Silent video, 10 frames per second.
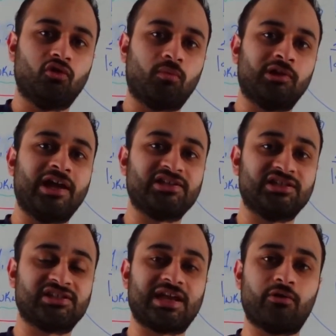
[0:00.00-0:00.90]
Normalized
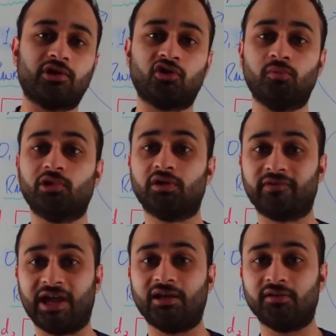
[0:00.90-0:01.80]
Discounted Cumulative Gain,